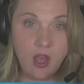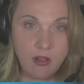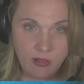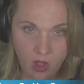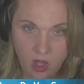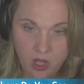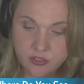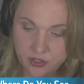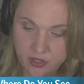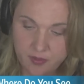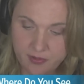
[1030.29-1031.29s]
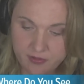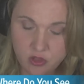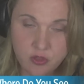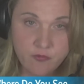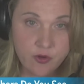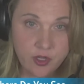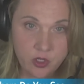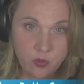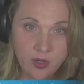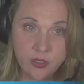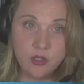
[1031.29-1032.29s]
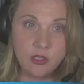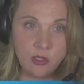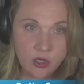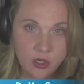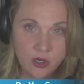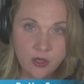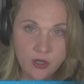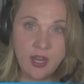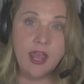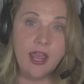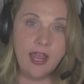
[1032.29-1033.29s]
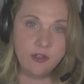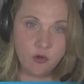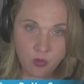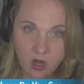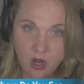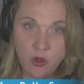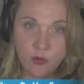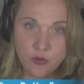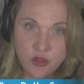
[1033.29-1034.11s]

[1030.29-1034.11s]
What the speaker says: a long-term position for you where you could learn and grow,